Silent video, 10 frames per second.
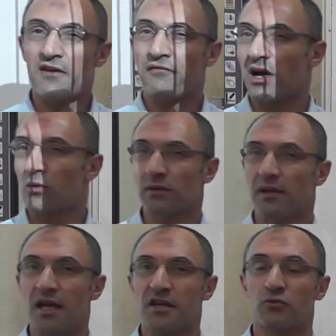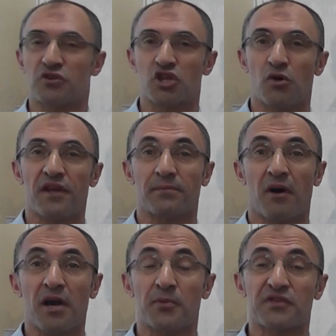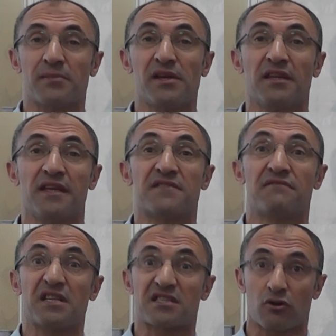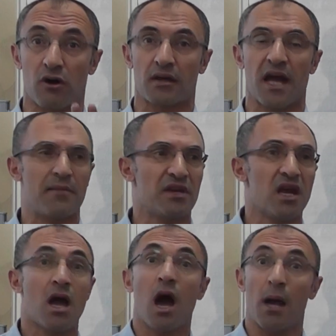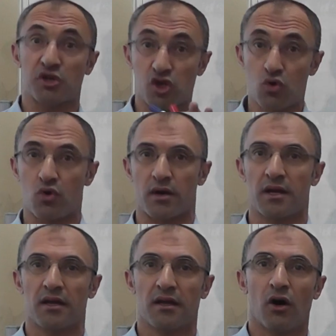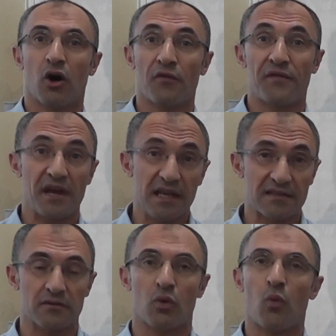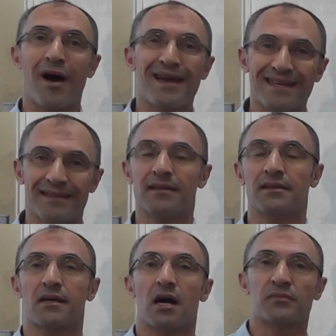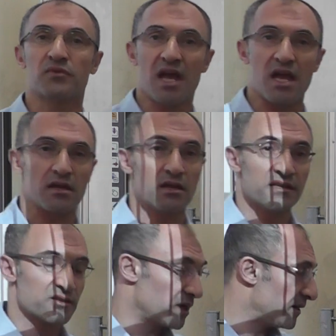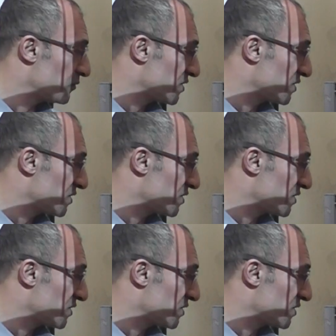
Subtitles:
if I would like to show that my possibility is very strong? I'm sure of the reason why he didn't come today. So I have to